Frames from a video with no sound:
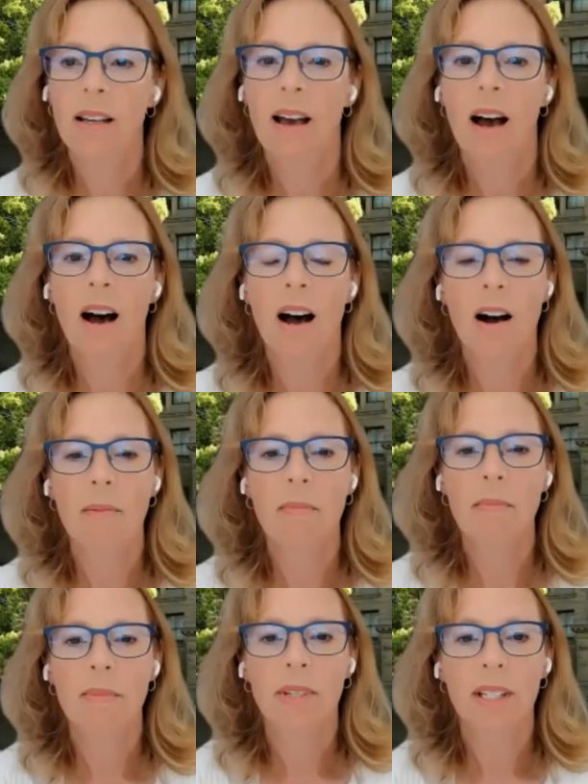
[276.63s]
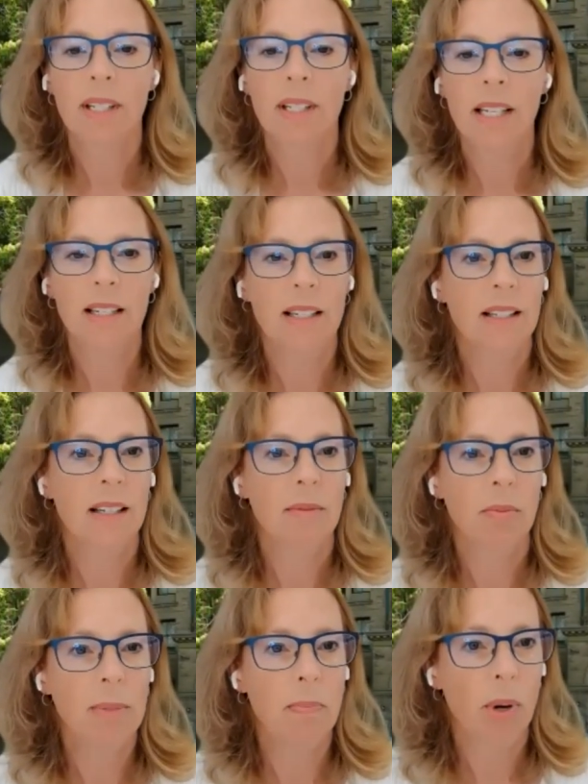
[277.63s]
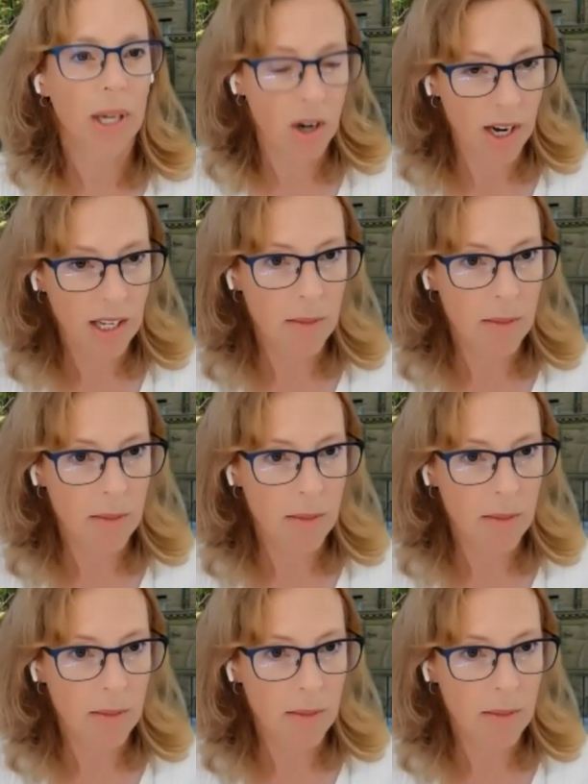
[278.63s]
um, since we boycotted